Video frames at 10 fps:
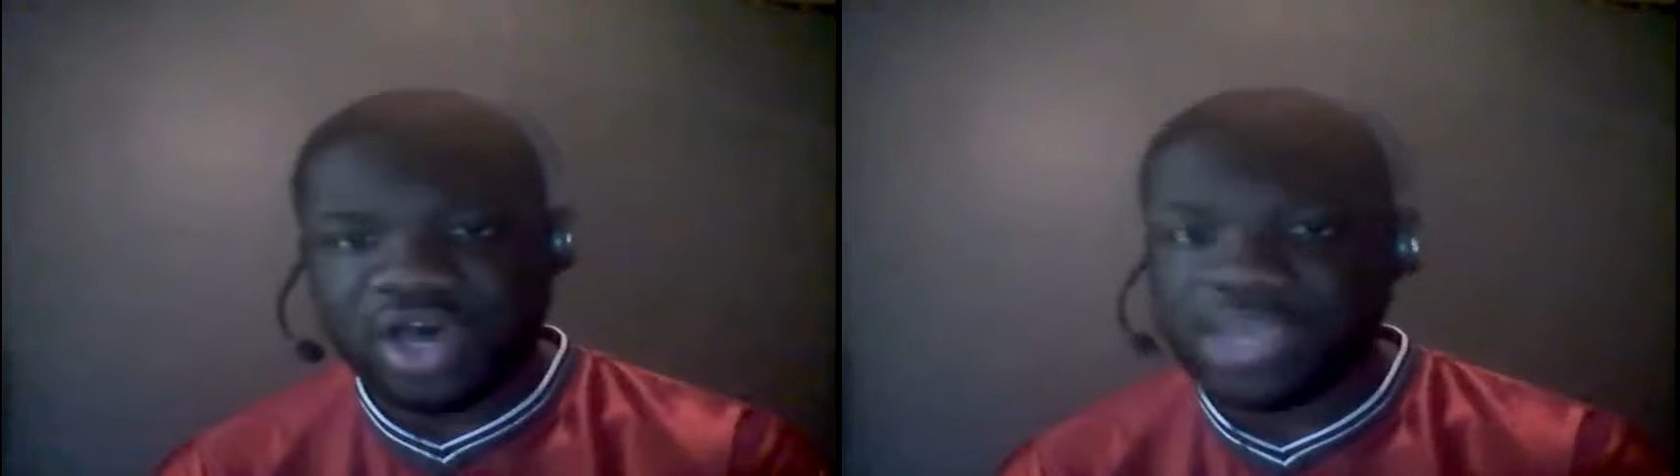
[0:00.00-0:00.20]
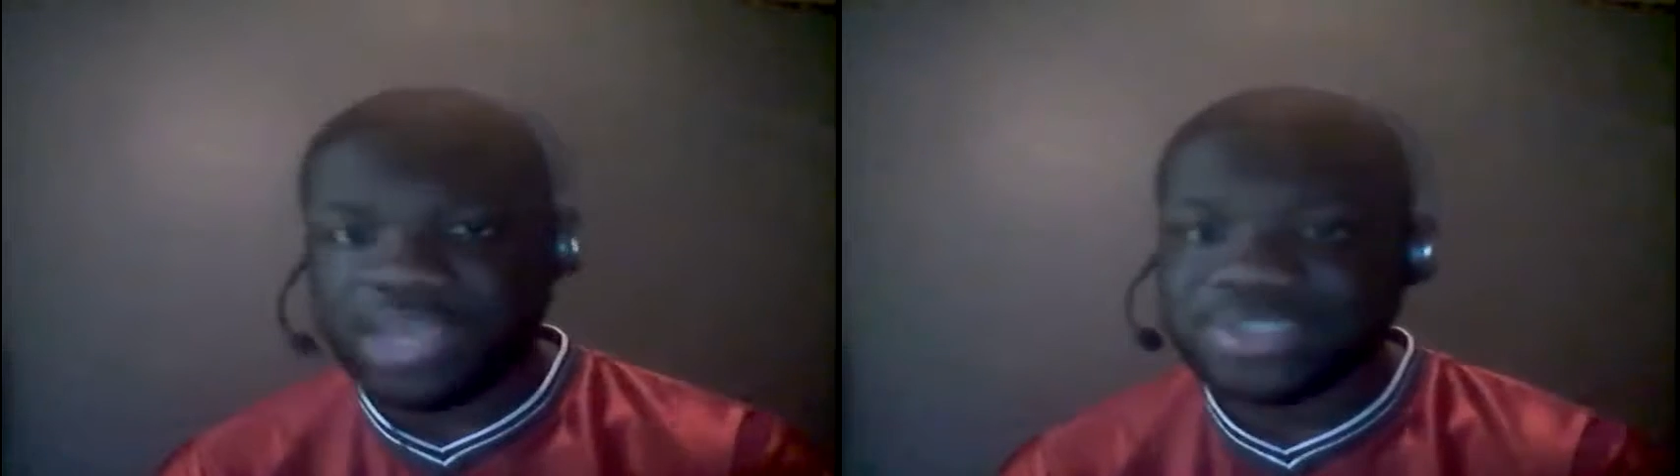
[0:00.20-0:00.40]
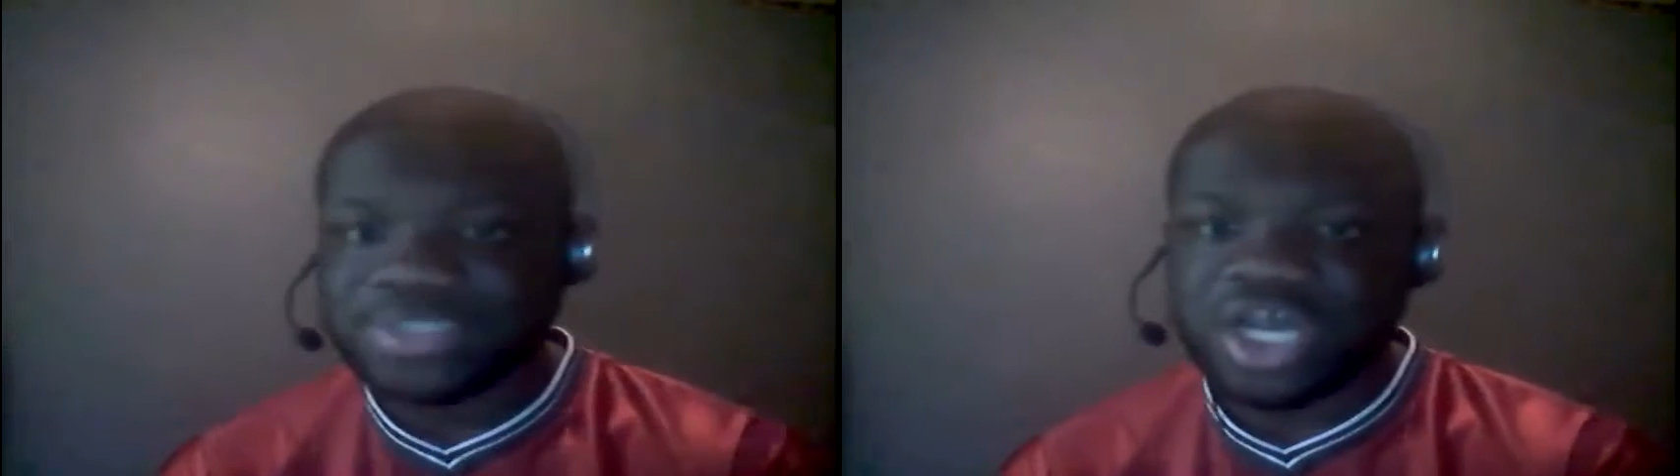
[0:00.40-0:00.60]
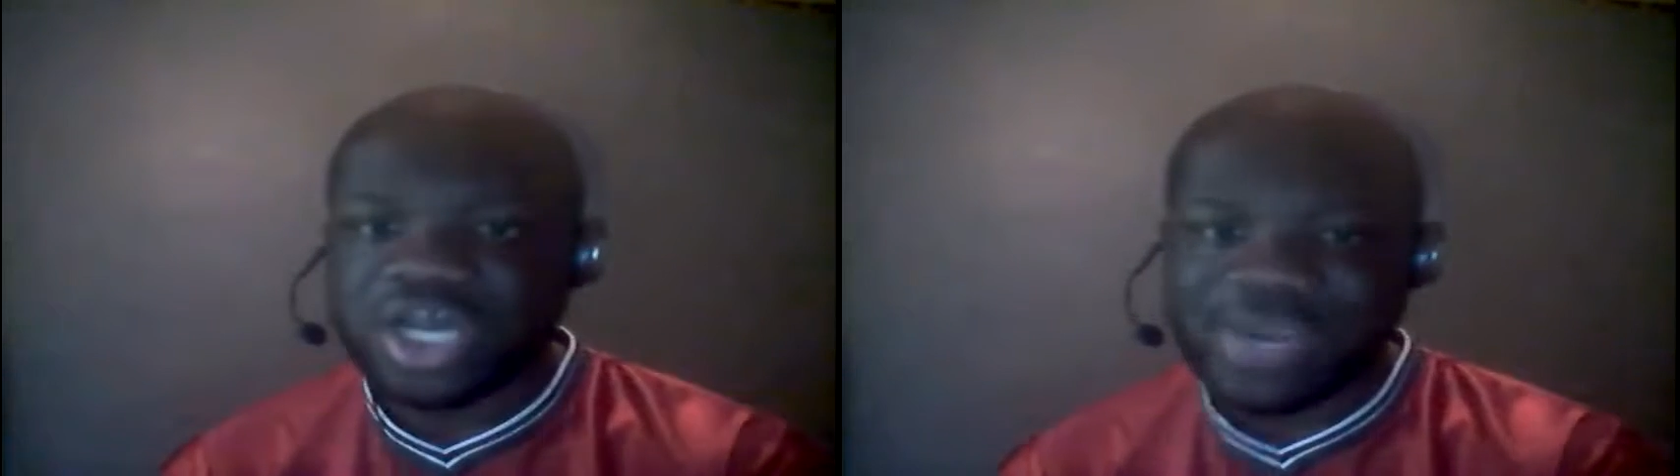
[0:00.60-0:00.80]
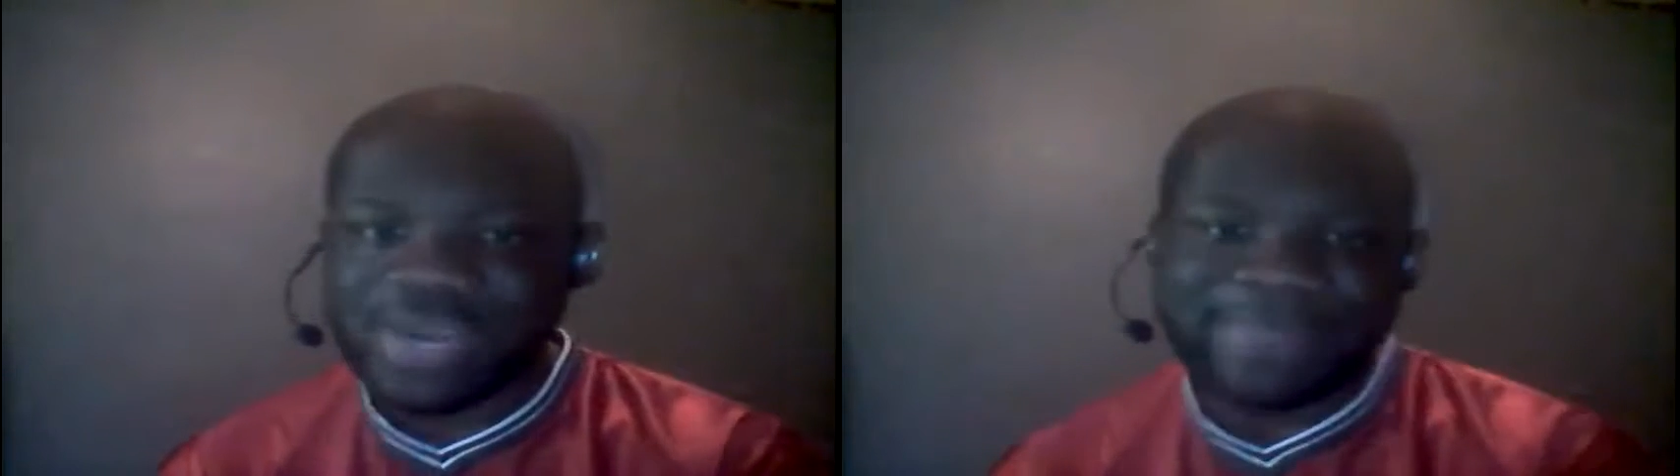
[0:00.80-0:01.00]
it was an
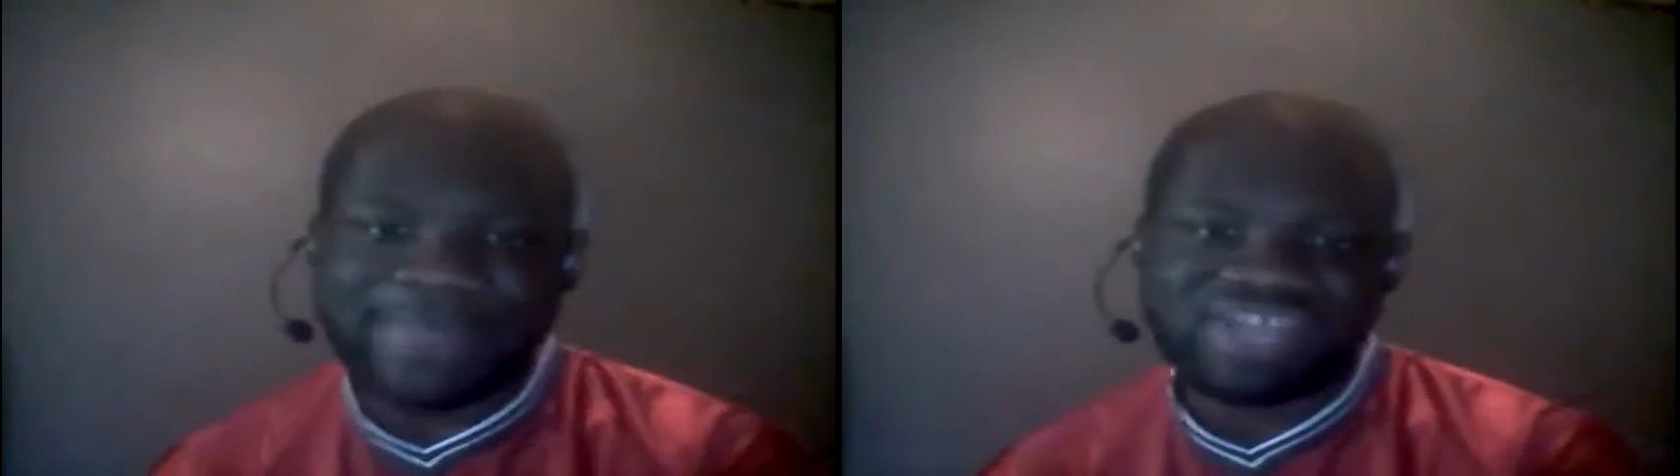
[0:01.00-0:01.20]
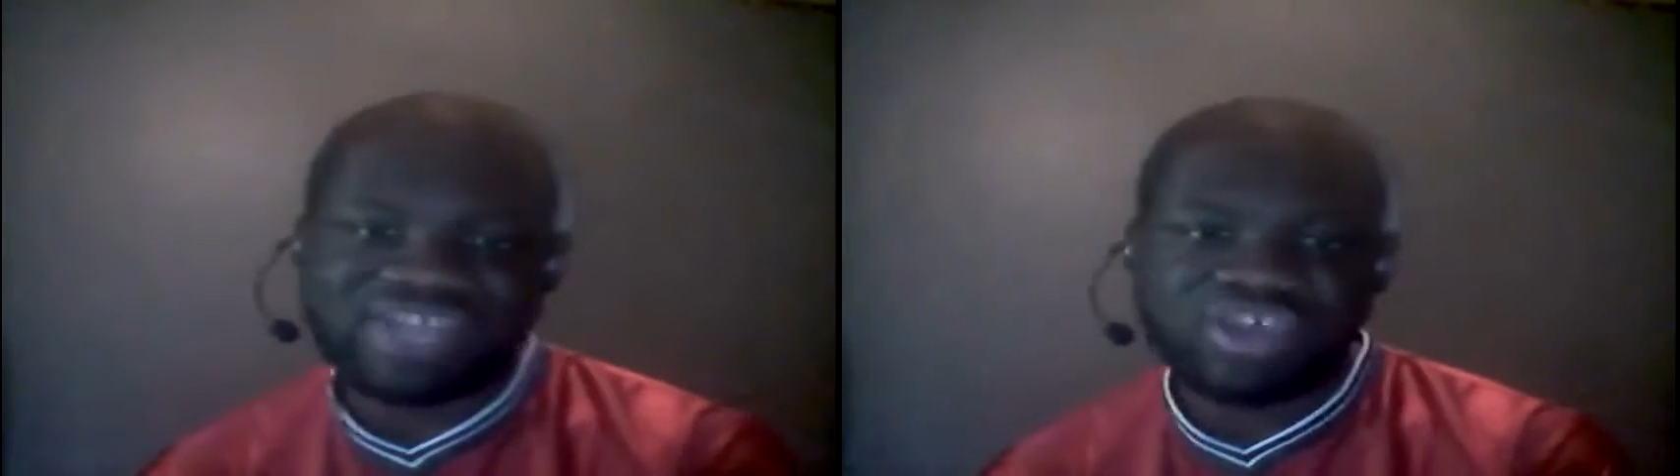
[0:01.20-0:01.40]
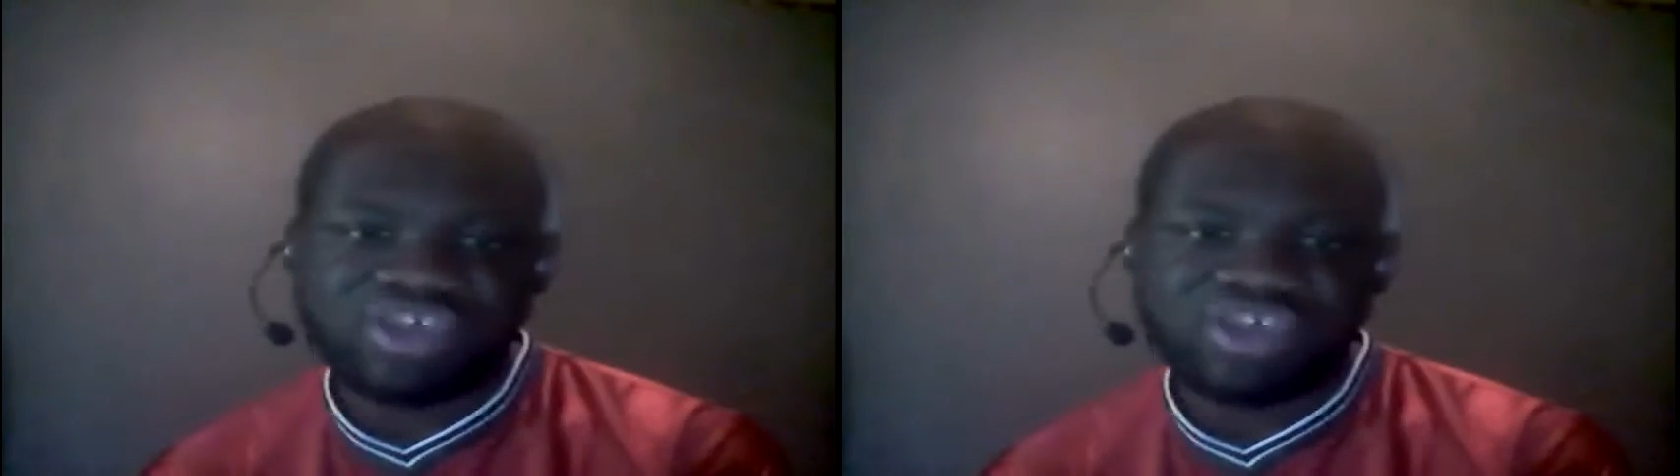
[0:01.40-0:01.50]
alright match.